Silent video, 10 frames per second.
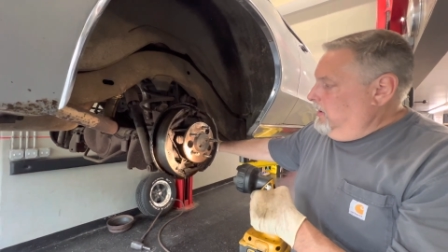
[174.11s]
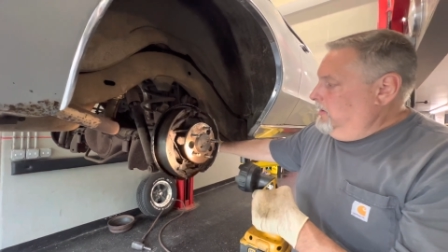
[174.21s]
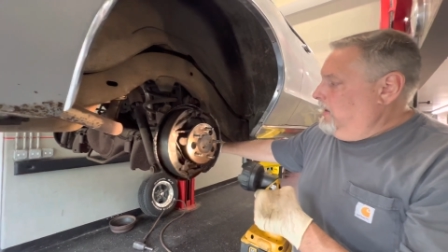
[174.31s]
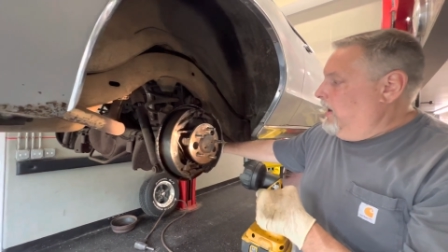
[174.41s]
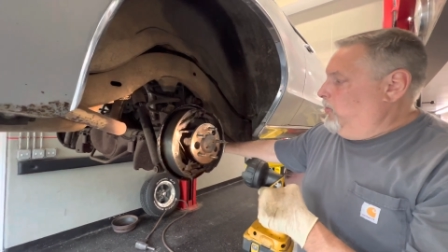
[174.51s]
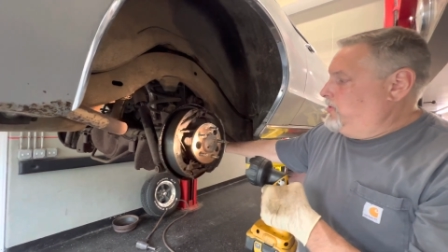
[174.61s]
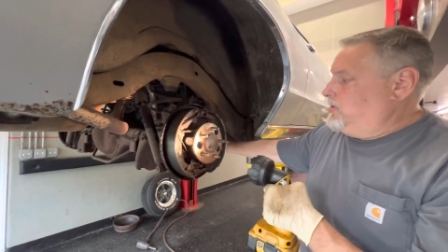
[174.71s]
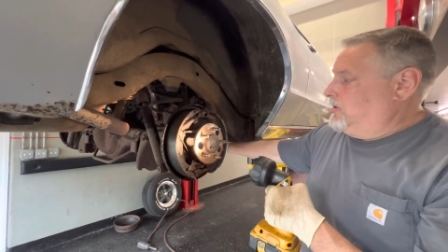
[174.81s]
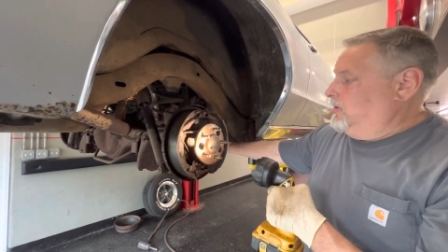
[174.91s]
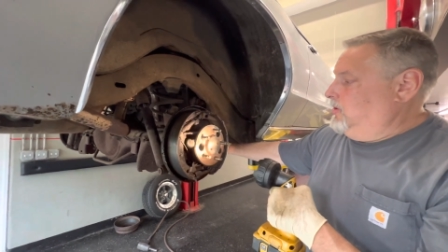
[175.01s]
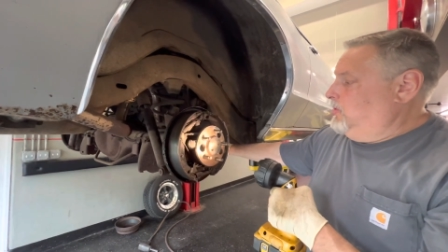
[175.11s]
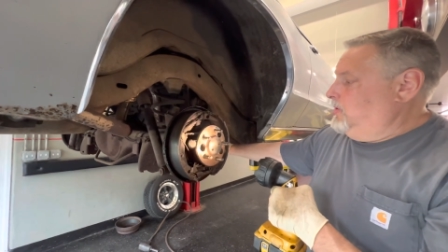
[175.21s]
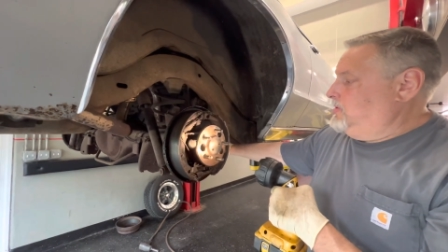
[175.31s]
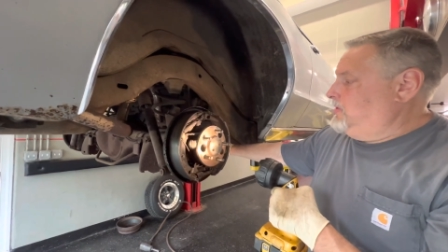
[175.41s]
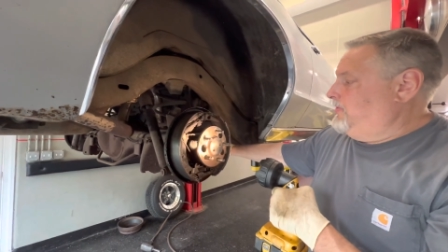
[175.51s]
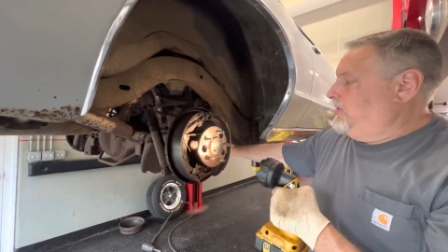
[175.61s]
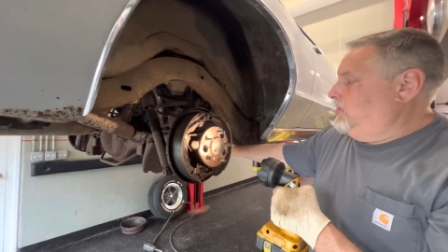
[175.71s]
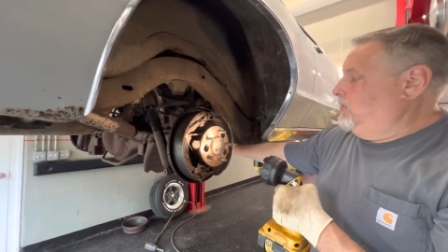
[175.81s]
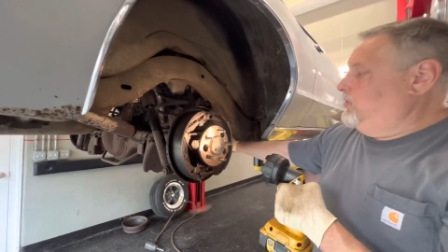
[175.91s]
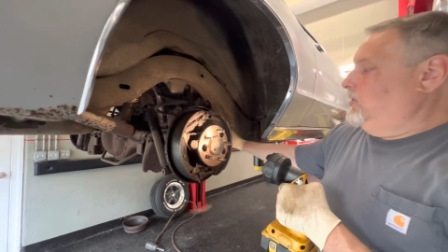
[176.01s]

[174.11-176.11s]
Now what you can do is if you